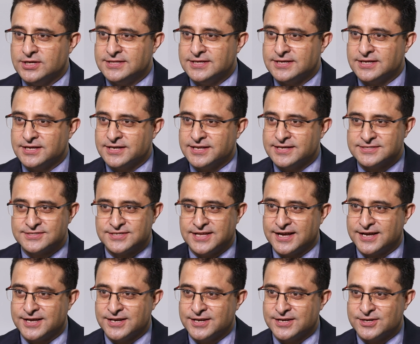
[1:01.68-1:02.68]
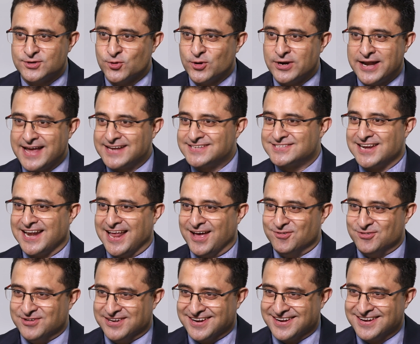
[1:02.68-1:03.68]
I think it has taken it to a next
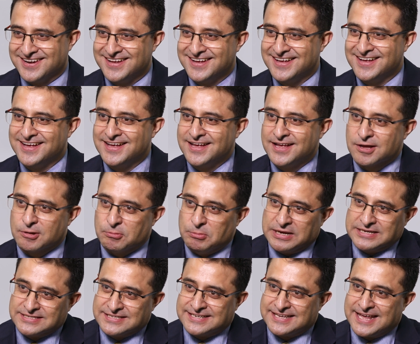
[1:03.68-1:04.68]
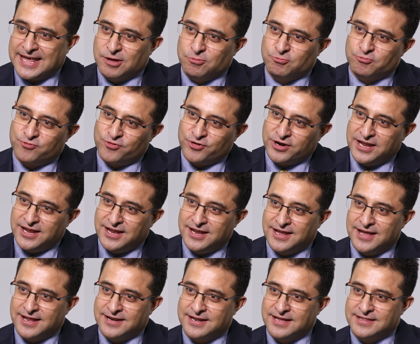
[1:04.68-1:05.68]
level because it came
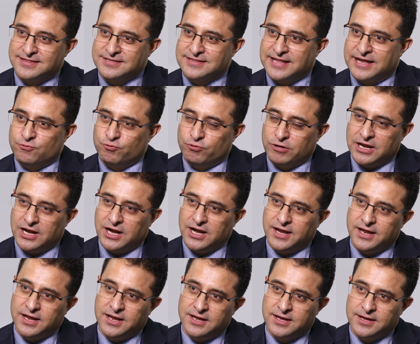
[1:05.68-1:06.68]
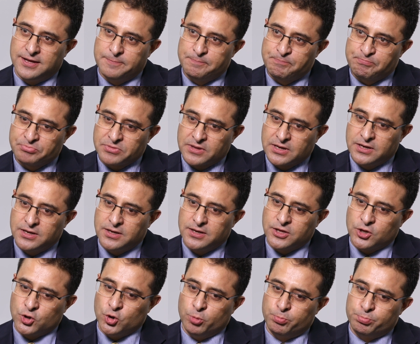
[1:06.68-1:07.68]
free, and I think that really
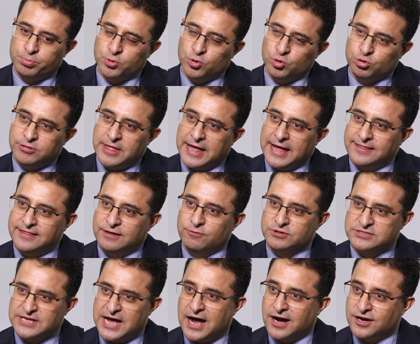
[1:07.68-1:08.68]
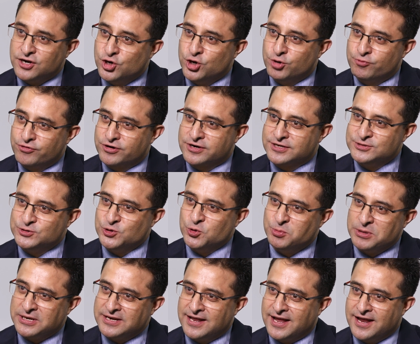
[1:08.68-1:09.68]
proved that there was a hunger for
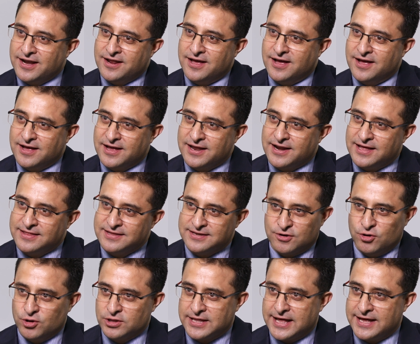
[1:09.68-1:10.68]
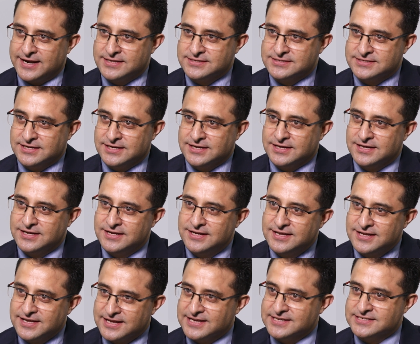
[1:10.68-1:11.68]
consuming data, and I think all that is a
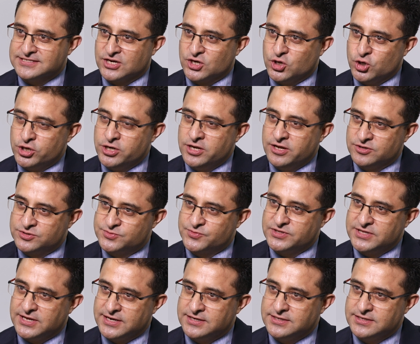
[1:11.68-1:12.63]
good news for the